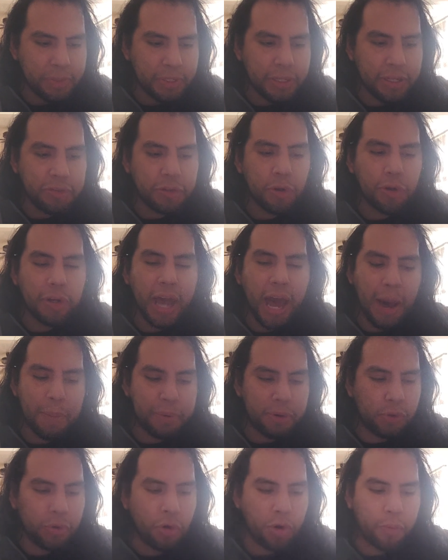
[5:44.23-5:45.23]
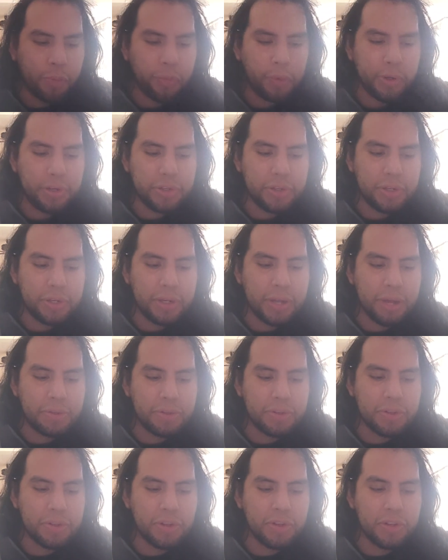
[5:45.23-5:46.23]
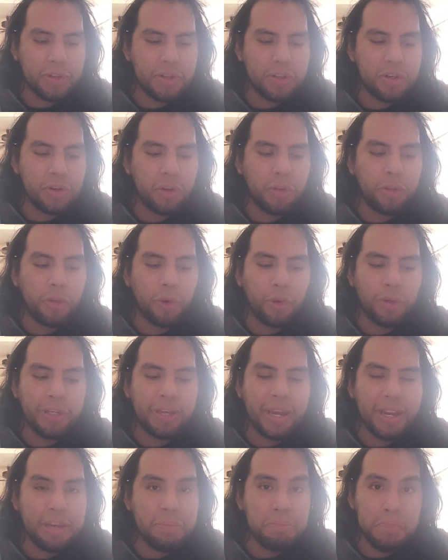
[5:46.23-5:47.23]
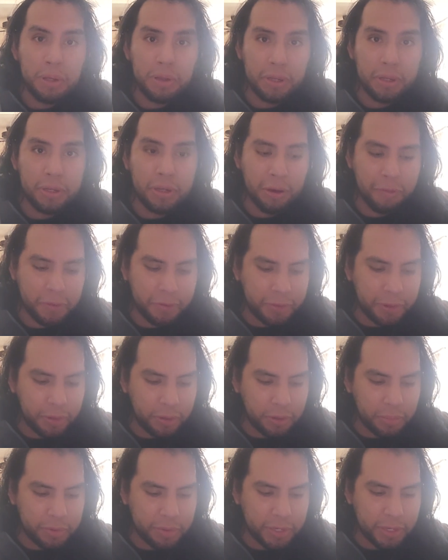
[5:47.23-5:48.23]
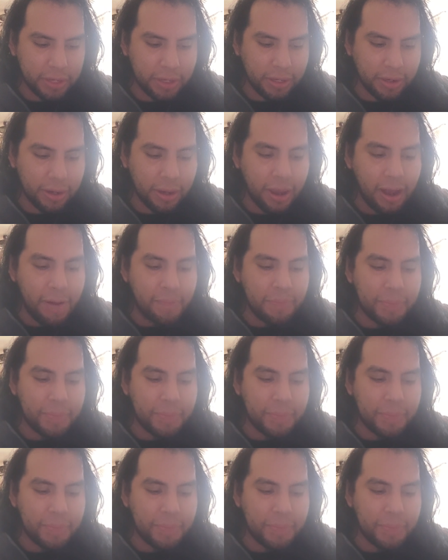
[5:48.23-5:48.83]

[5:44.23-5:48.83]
Ether Capital Corporation announces additional 38 million of Ethereum staking.